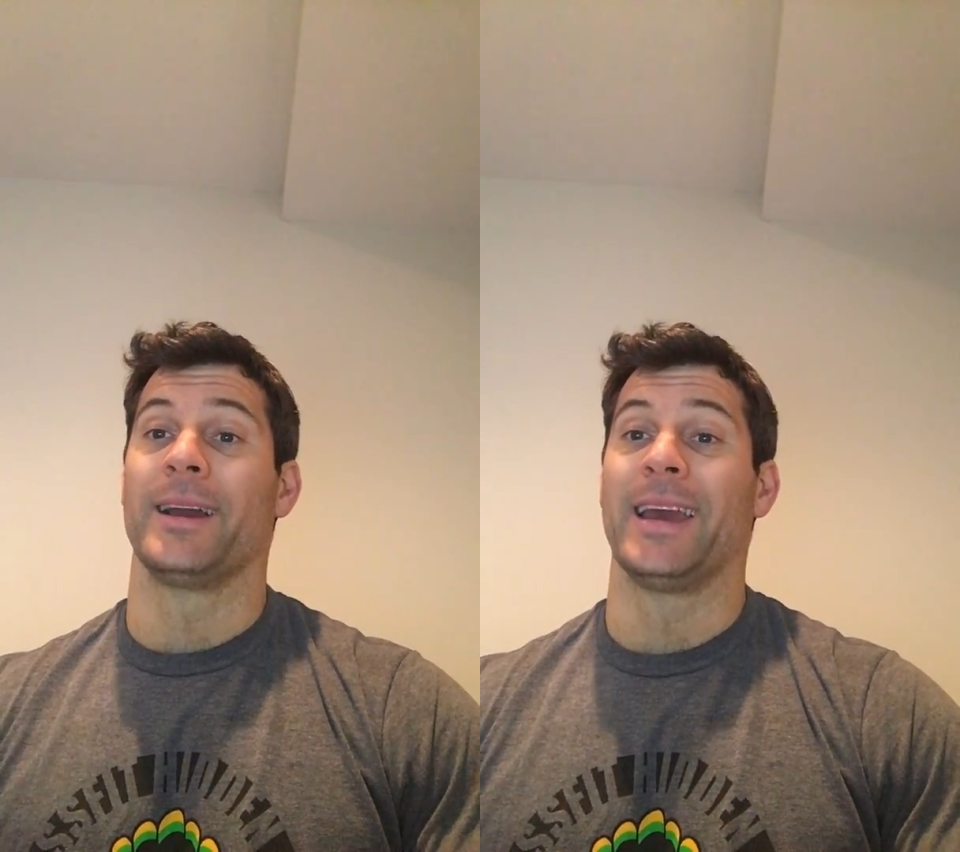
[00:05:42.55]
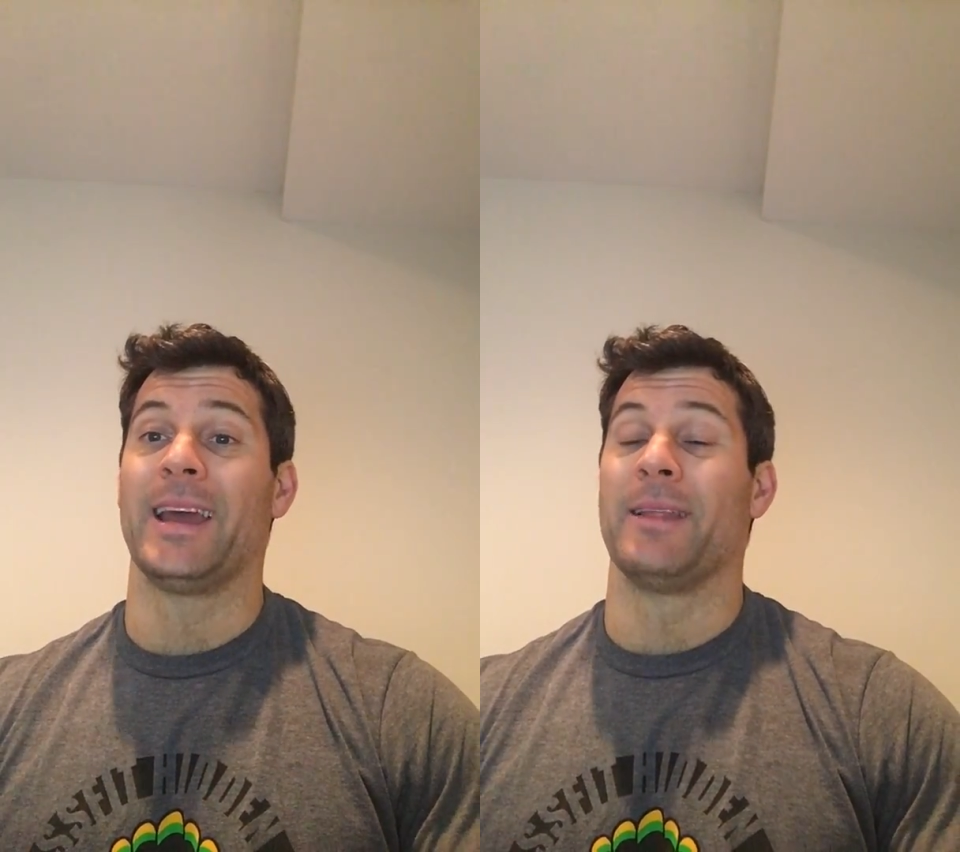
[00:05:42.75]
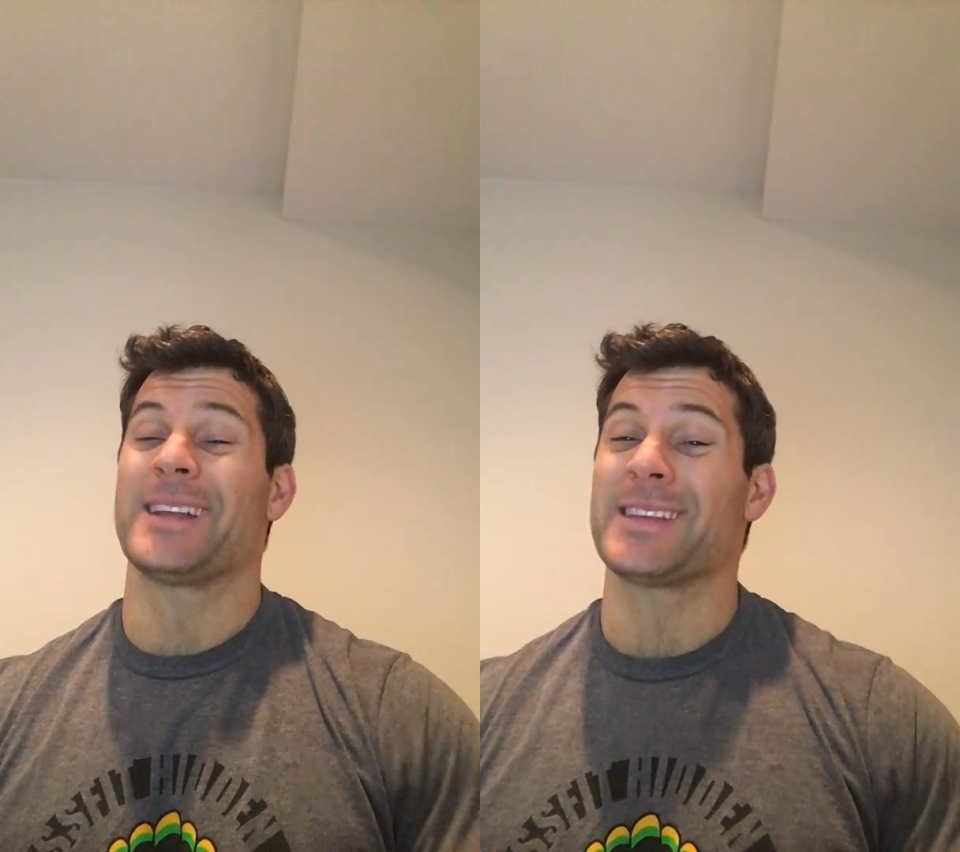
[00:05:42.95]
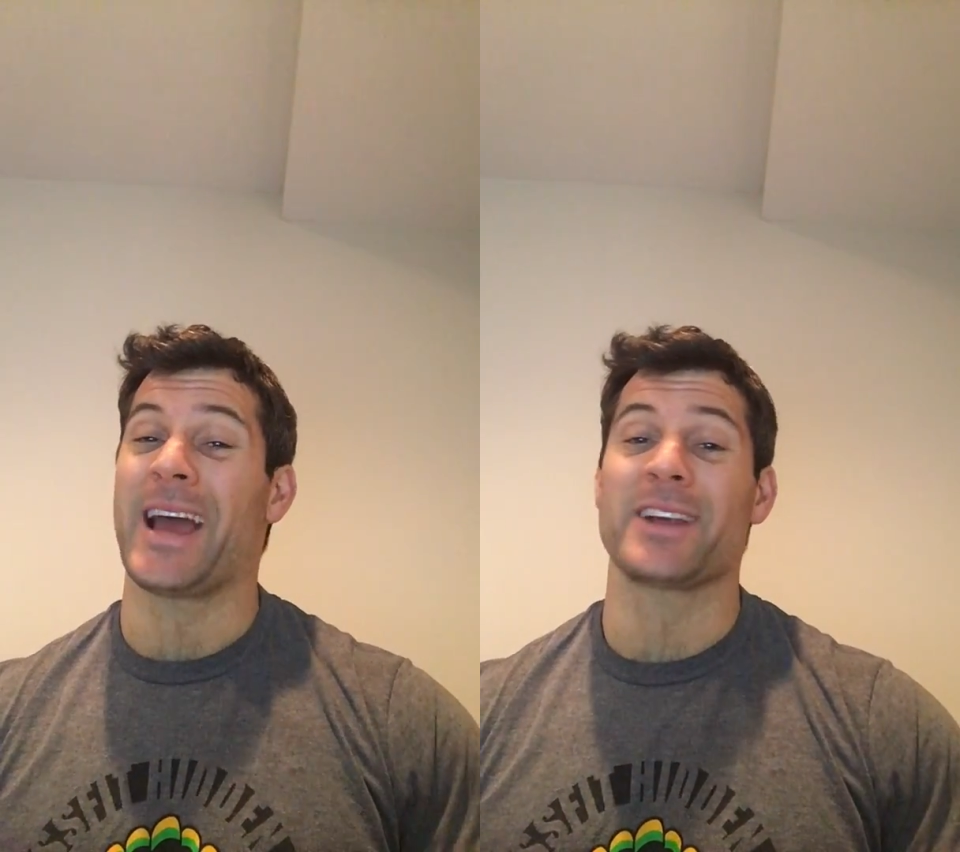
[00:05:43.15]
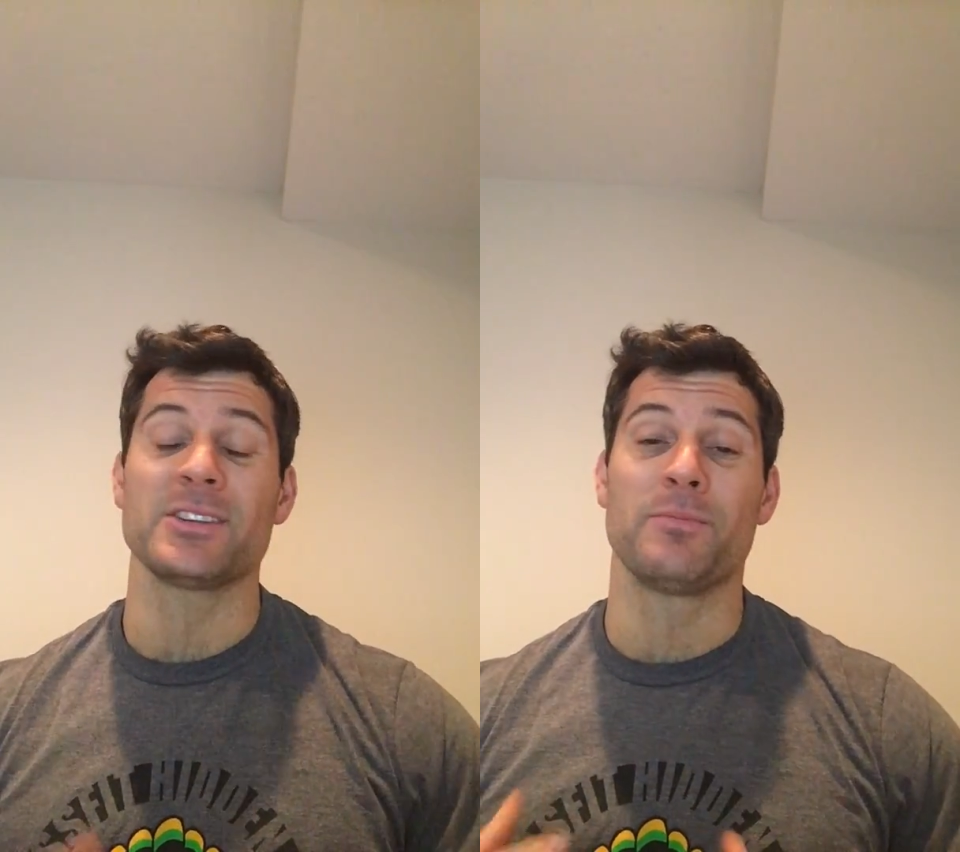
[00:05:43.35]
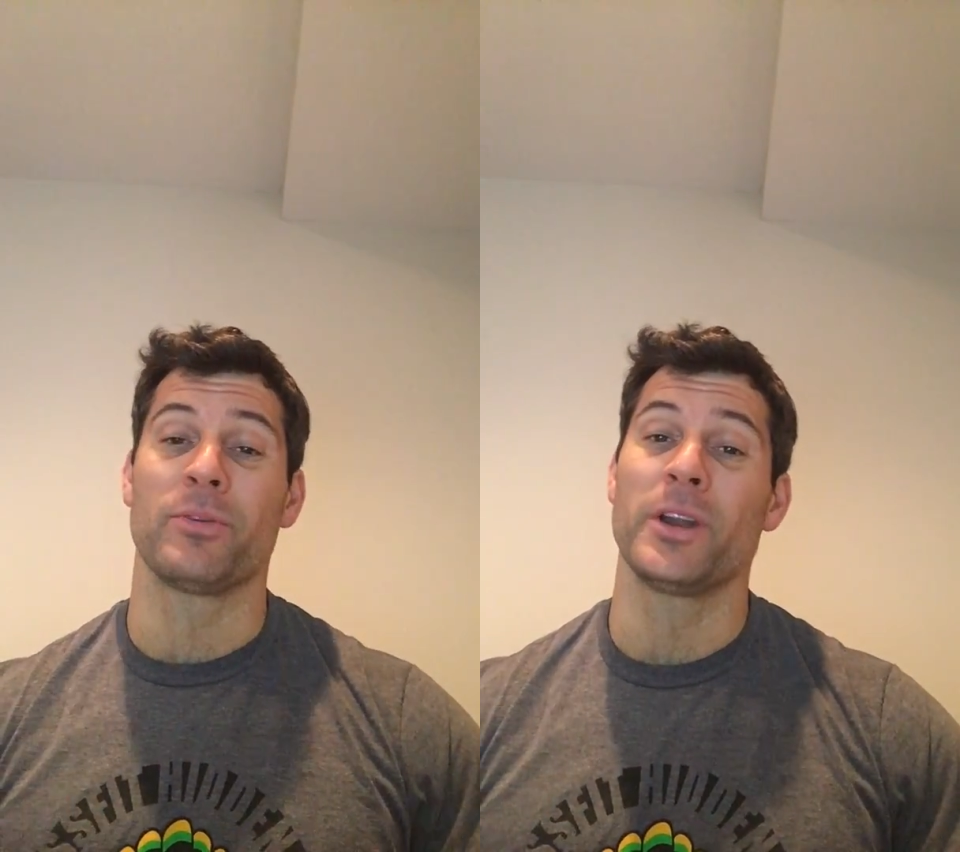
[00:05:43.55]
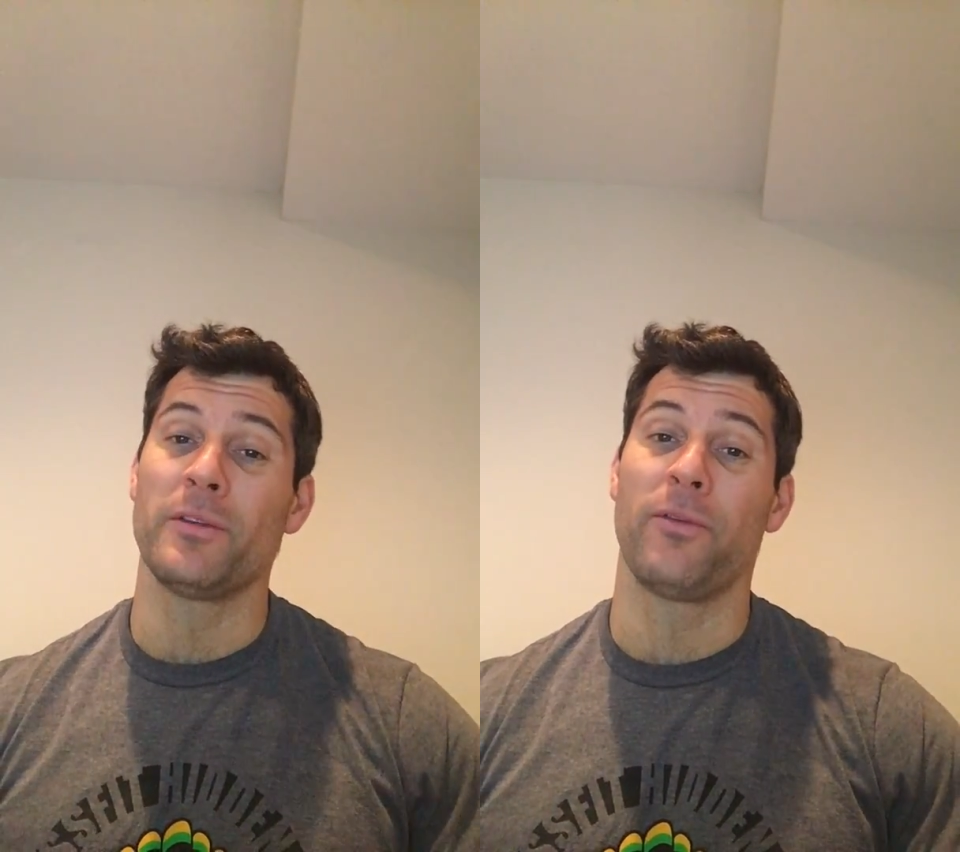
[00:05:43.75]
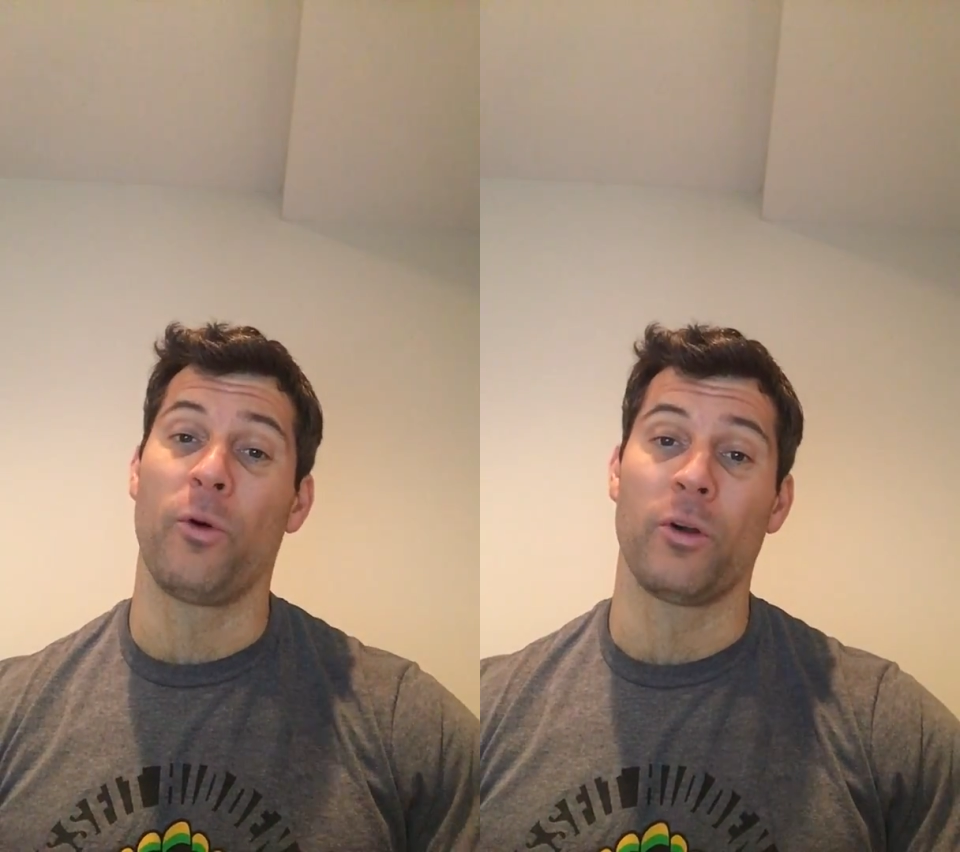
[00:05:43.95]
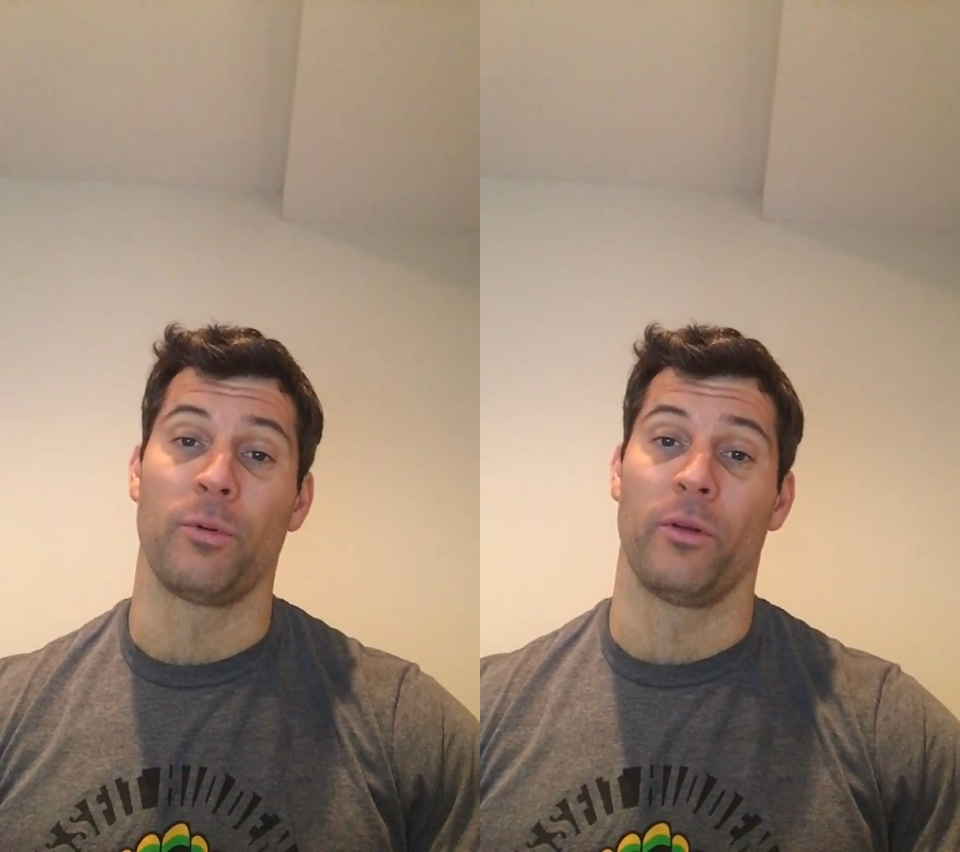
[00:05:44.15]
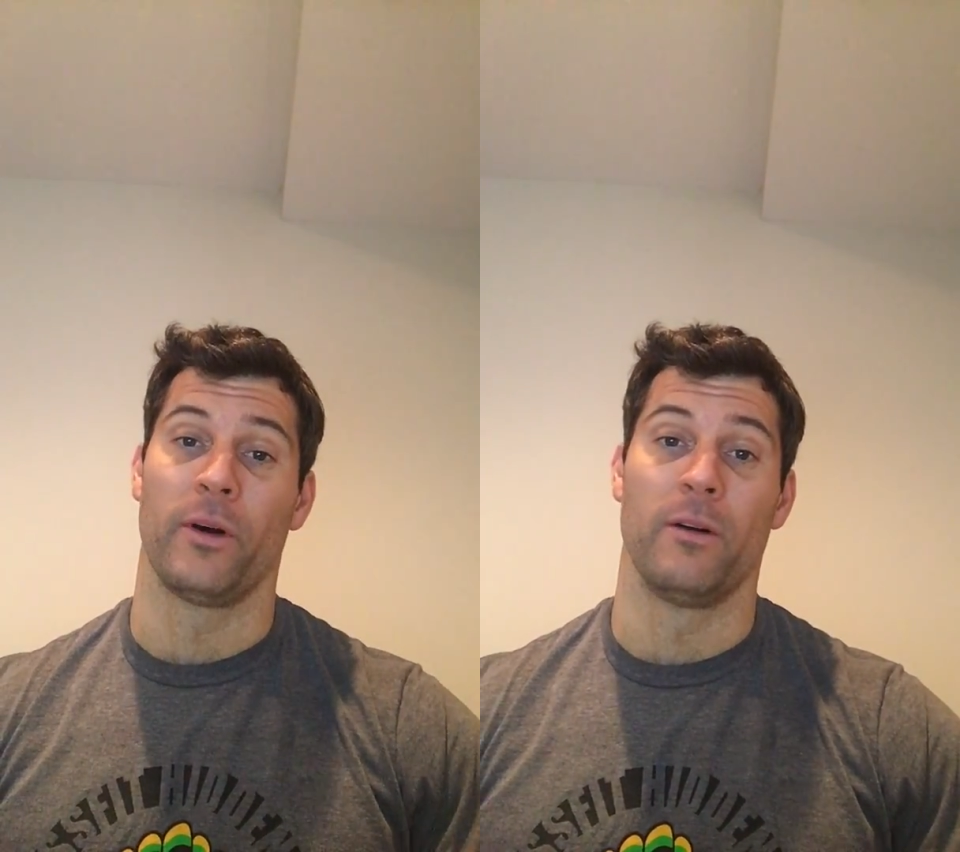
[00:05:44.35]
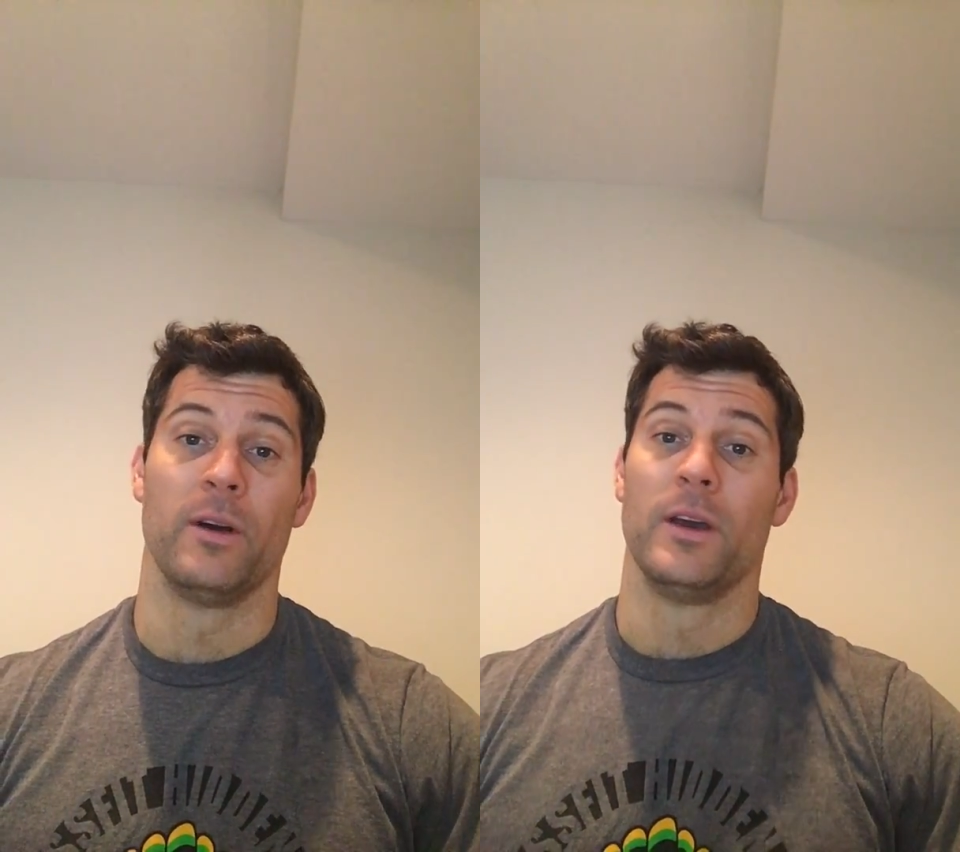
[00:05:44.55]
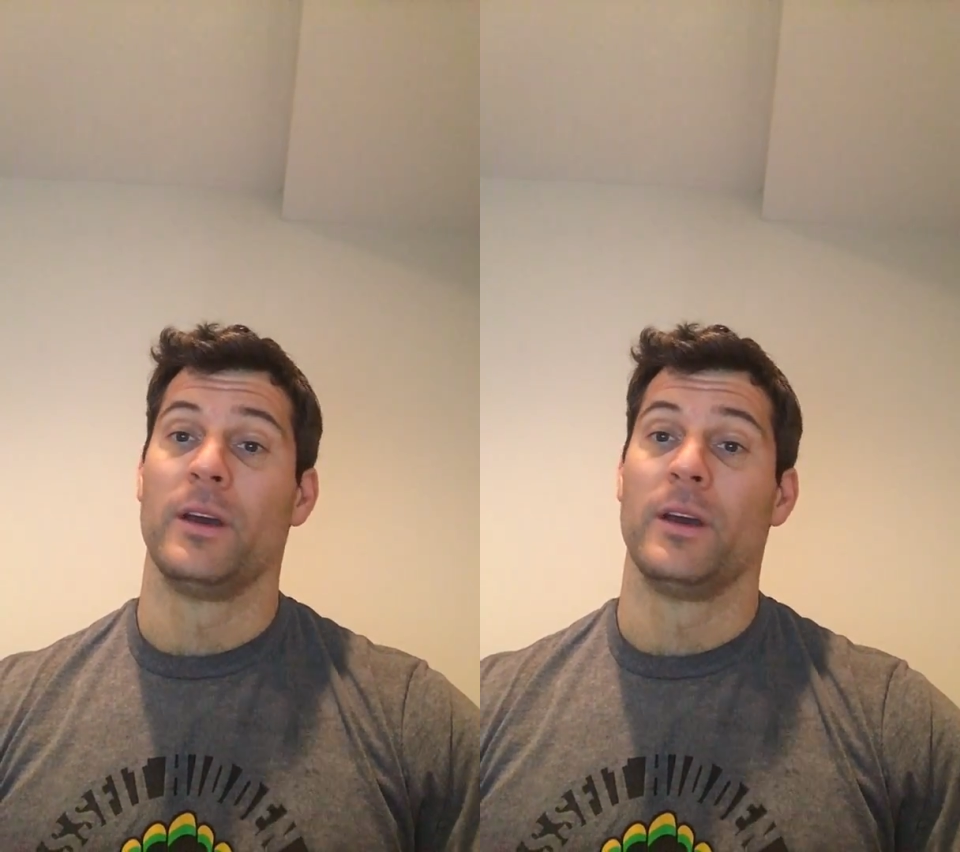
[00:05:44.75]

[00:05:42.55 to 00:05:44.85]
Again, that's actually pretty affordable, though.